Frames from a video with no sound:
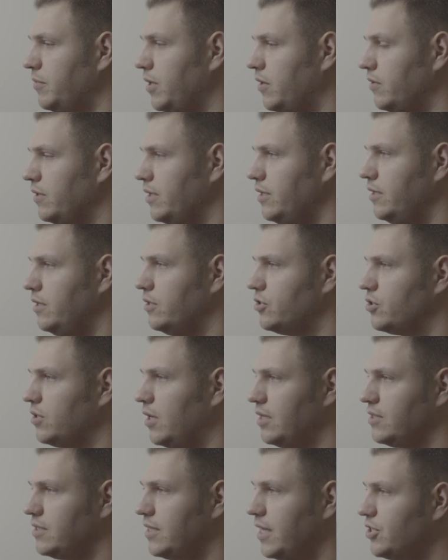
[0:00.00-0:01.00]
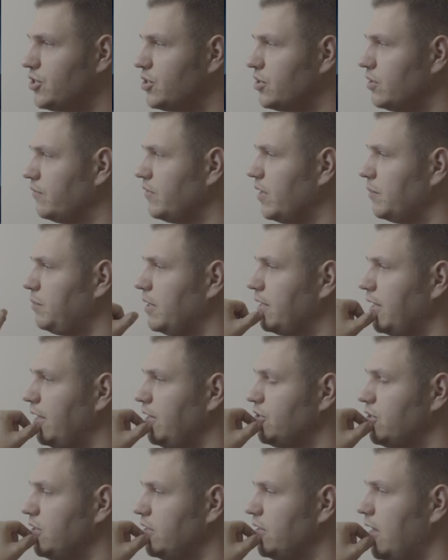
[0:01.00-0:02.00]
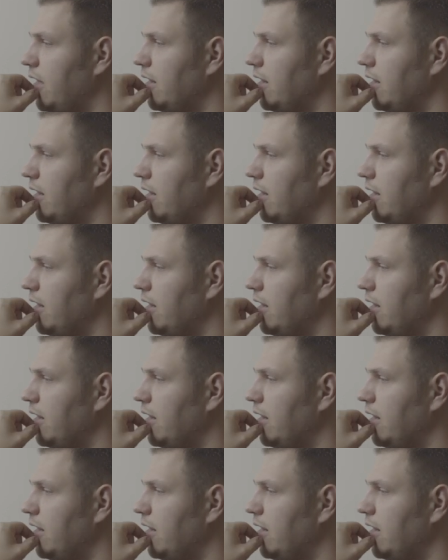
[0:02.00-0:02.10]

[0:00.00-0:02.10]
about initialization of the application.